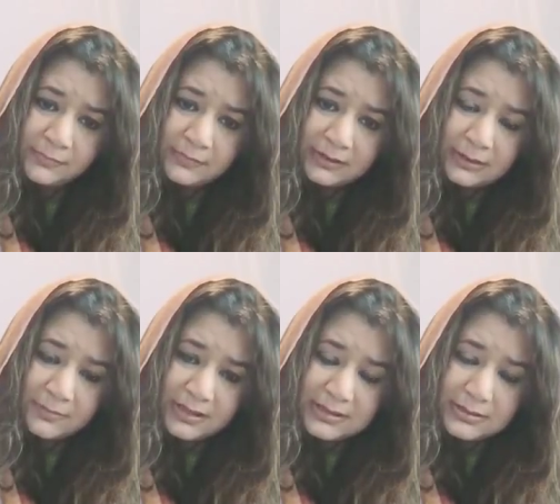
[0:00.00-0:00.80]

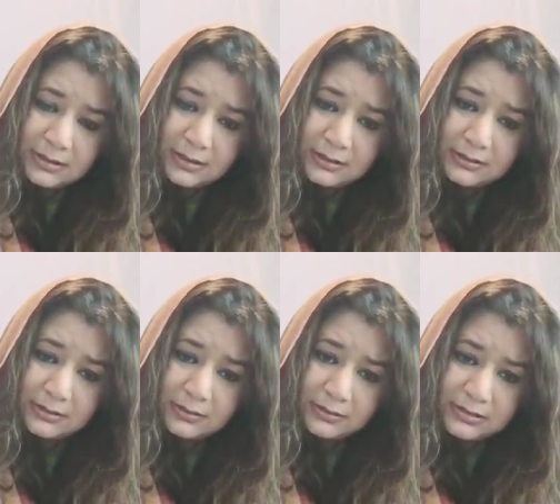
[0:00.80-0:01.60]

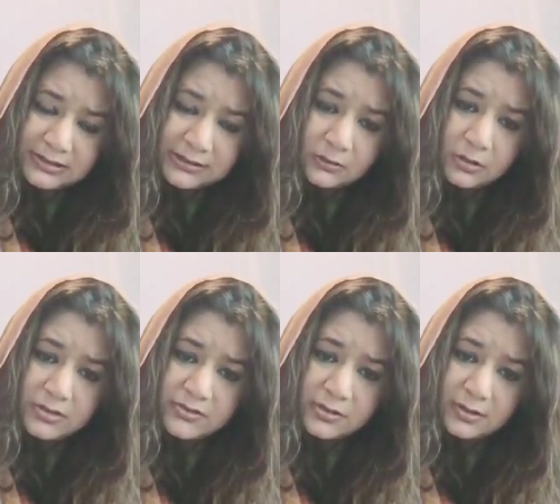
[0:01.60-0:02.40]
the dirty
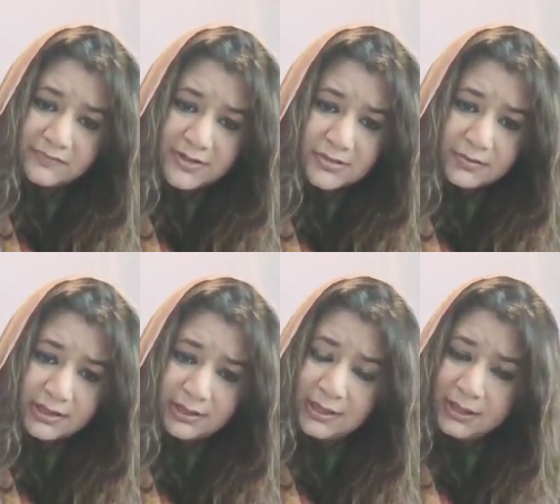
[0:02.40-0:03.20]
laundry of
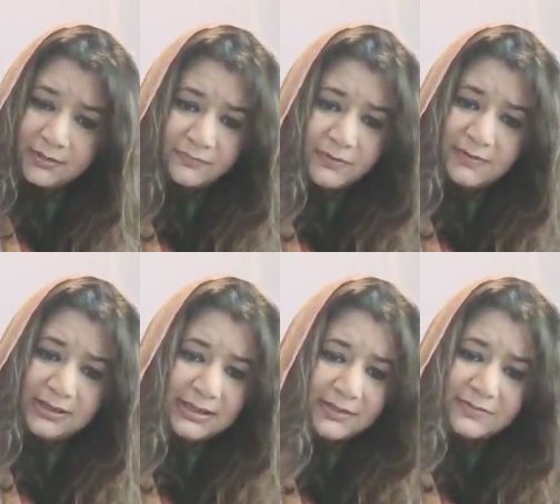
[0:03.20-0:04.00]
Israel, we
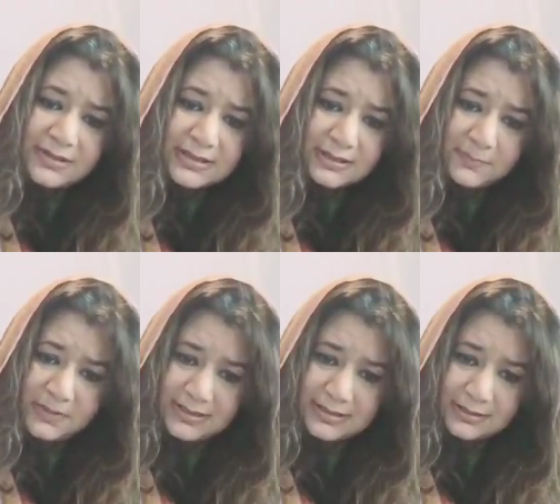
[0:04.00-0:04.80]
will never see
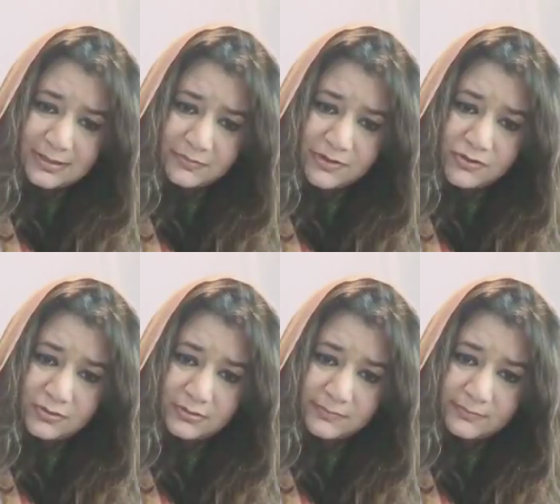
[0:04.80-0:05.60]
peace in the
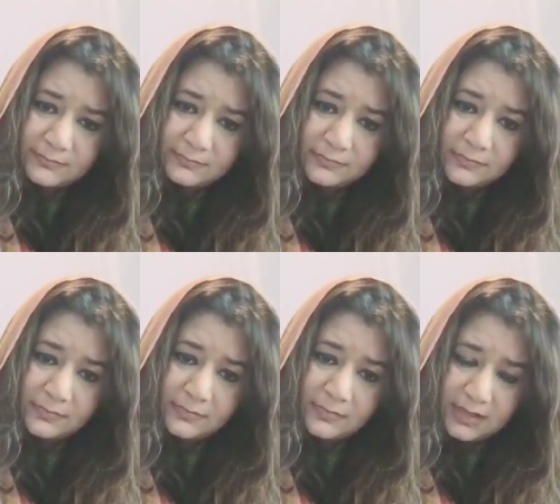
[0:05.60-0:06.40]
region.
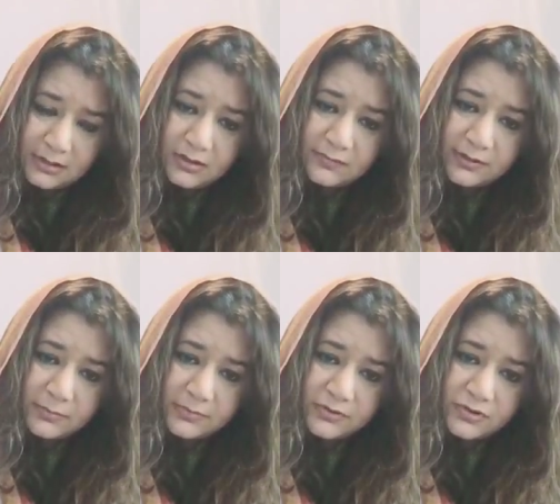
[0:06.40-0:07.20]
Thank you
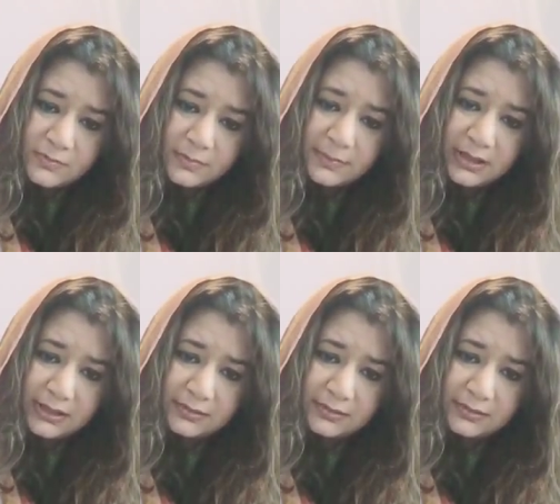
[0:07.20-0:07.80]
very much. Bye-bye.